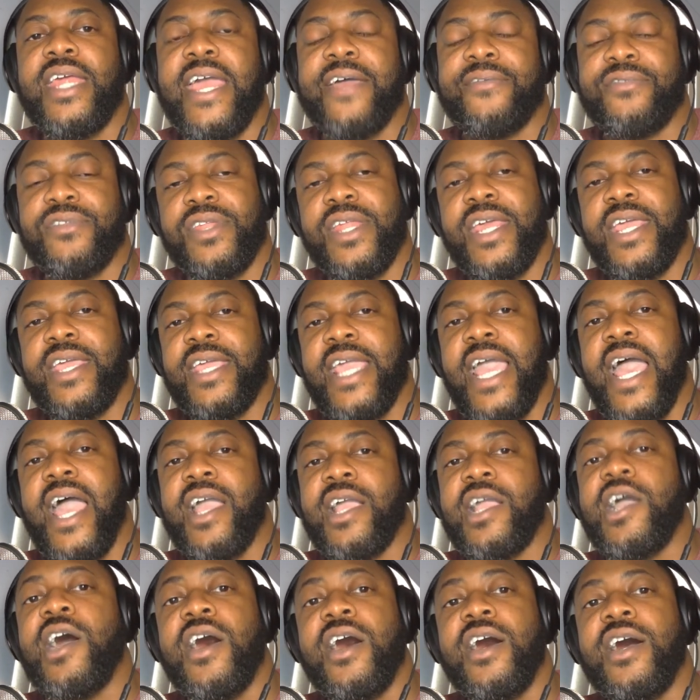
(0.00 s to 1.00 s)
after they got
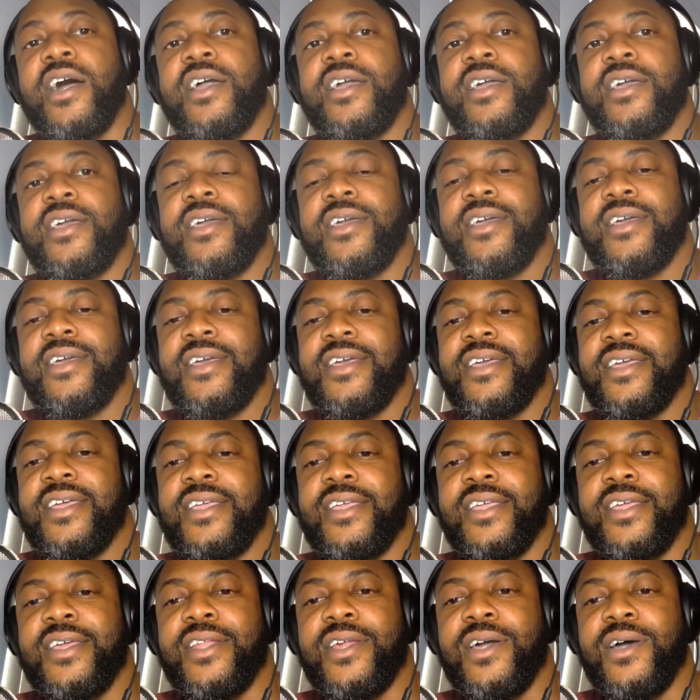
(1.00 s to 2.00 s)
caught,
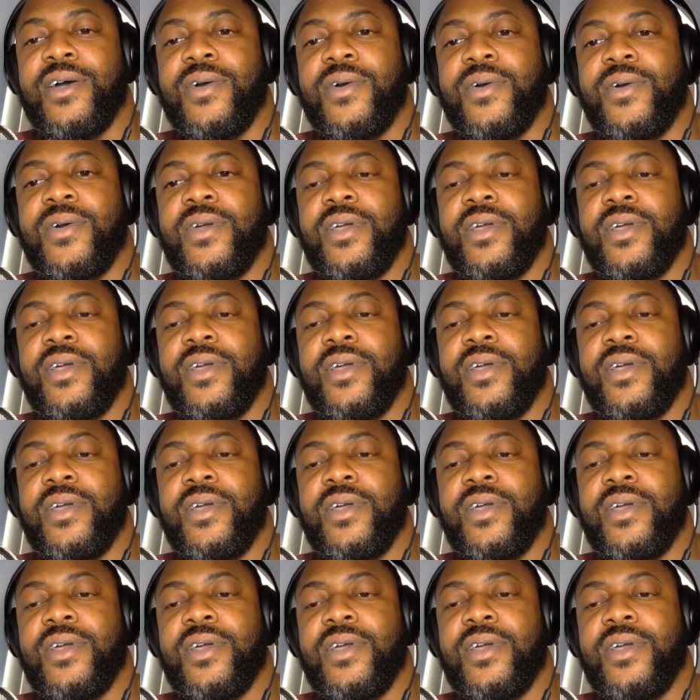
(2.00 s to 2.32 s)
you know.